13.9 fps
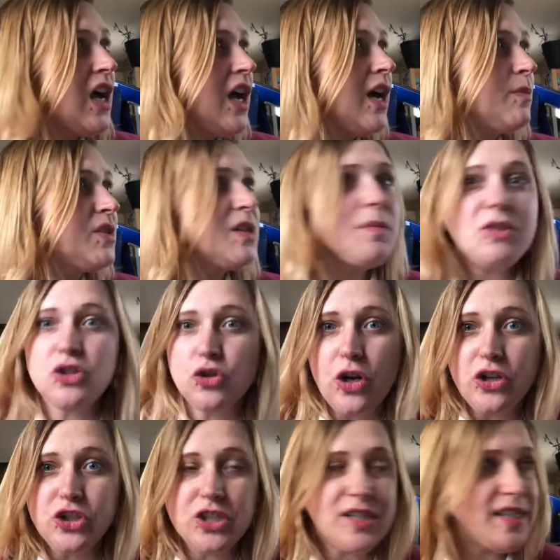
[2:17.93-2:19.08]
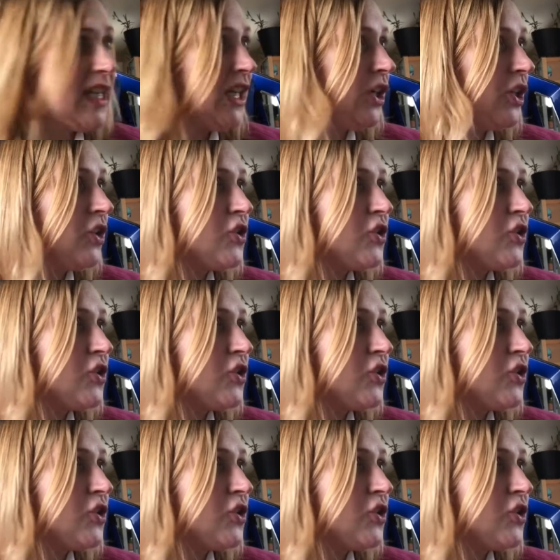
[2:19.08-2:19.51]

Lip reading: some instructions here.